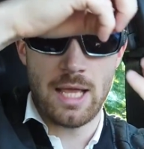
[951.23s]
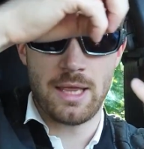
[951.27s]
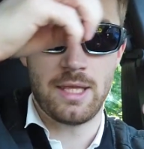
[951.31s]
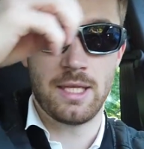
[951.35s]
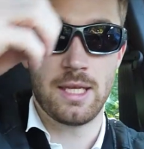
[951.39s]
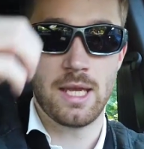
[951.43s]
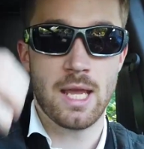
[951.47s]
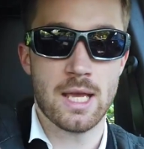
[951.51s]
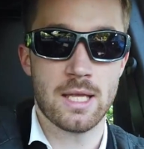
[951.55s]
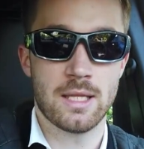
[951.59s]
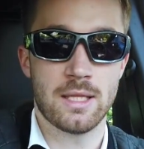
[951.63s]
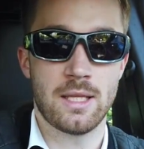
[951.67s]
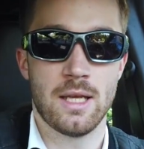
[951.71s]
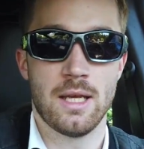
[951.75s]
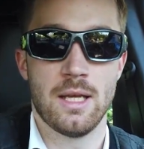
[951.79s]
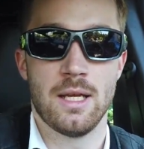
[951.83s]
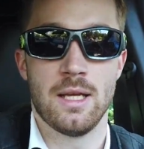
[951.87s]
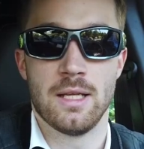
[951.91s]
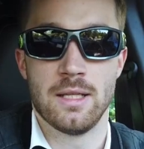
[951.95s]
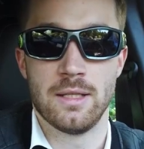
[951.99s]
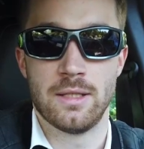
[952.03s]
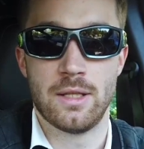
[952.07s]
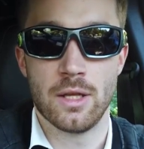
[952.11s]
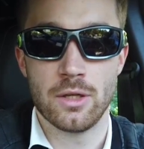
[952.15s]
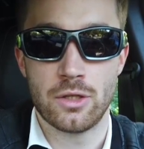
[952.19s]
at the end
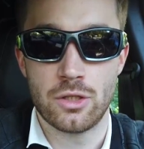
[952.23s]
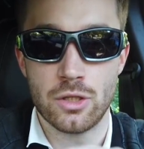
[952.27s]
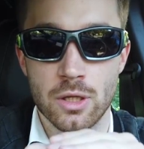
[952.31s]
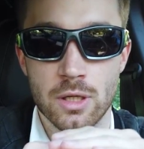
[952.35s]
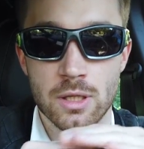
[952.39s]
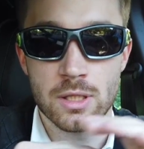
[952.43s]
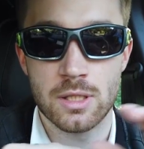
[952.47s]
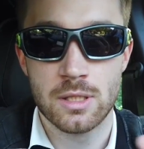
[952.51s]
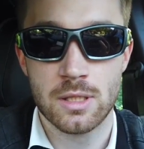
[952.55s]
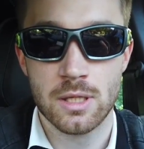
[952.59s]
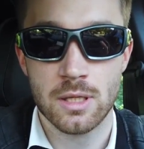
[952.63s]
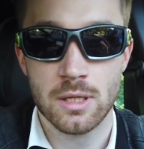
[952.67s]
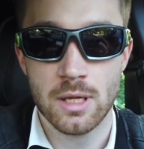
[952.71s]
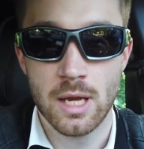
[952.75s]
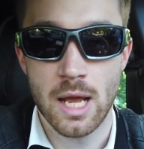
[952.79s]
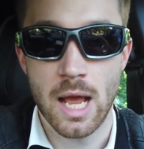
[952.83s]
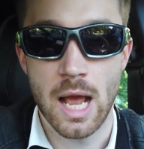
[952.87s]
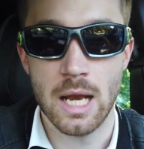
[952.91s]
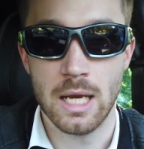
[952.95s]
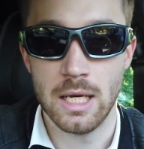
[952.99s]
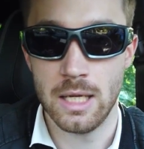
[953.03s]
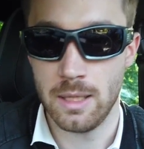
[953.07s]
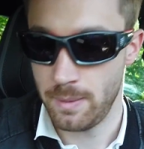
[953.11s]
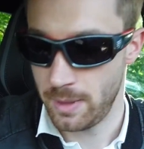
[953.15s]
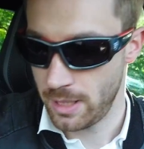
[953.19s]
they just
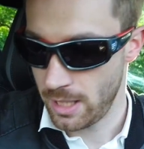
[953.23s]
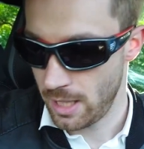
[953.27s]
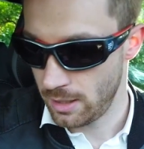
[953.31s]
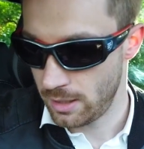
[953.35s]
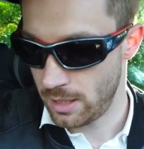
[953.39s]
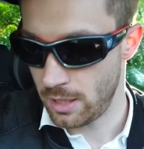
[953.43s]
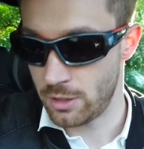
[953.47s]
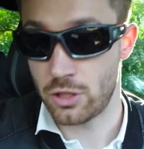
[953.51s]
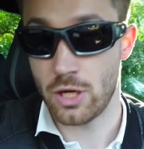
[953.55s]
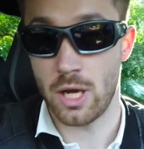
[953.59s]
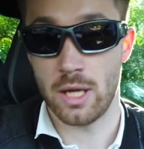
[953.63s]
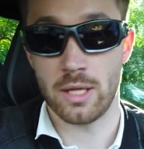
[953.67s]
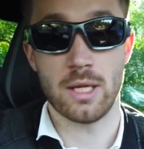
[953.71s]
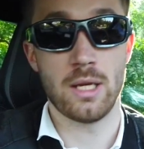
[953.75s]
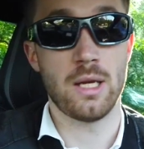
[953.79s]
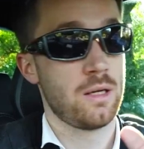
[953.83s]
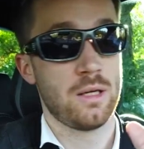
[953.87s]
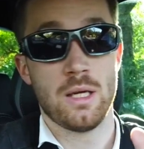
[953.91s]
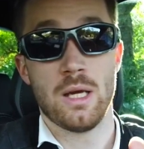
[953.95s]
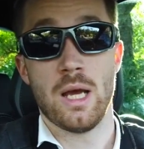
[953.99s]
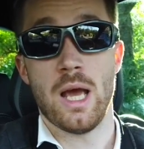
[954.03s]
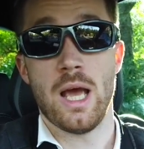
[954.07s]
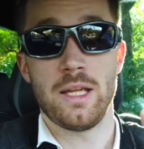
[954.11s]
eliminate each other.